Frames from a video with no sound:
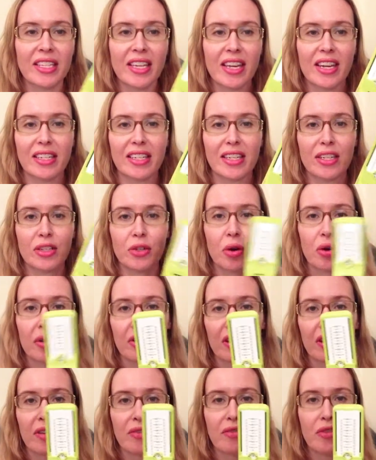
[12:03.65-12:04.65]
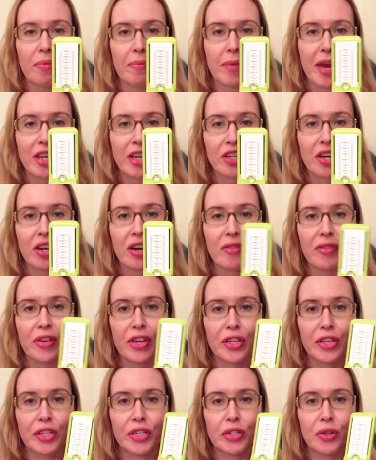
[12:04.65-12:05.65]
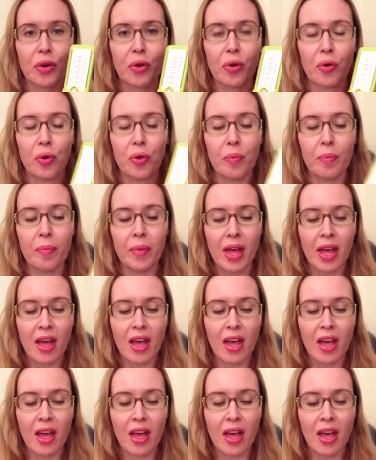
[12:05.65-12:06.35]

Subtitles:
and it's a toddler foot measure for you to do at home.